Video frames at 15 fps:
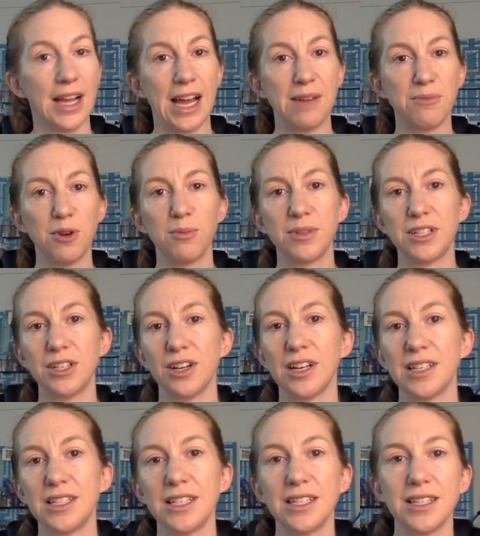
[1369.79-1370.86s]
I'm open to your
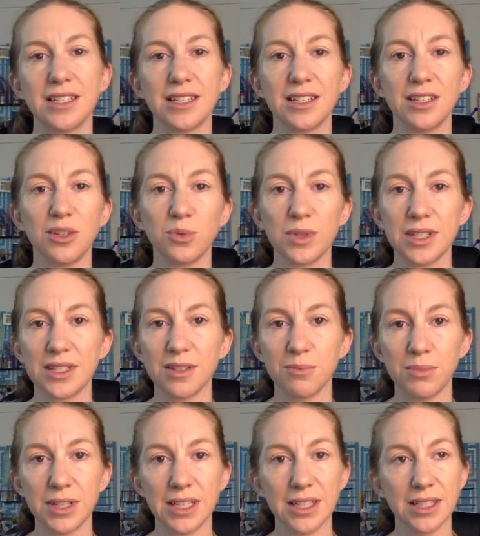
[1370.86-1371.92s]
ideas and your wisdom
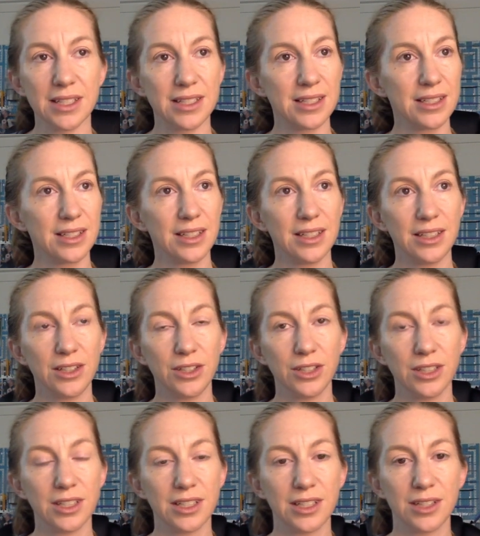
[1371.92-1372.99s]
because
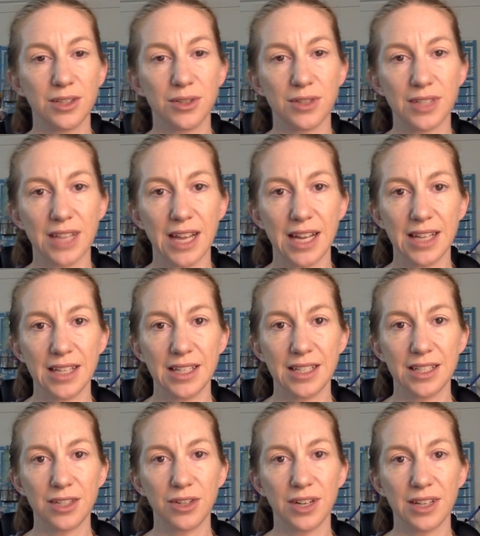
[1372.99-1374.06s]
goodness knows I need
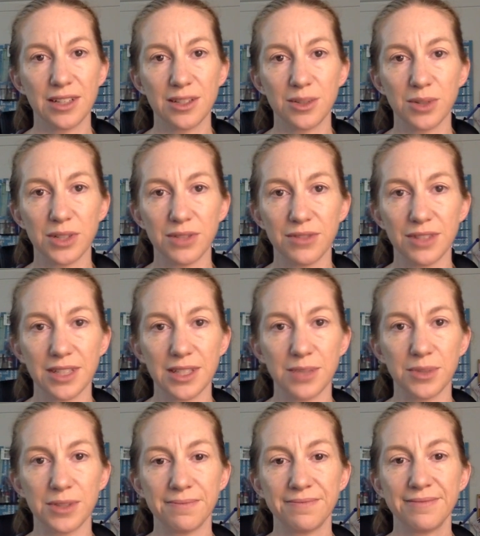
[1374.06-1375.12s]
to crowdsource for this
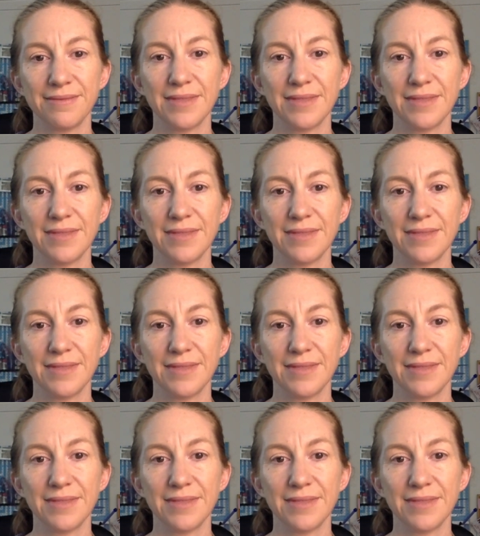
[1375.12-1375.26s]
one.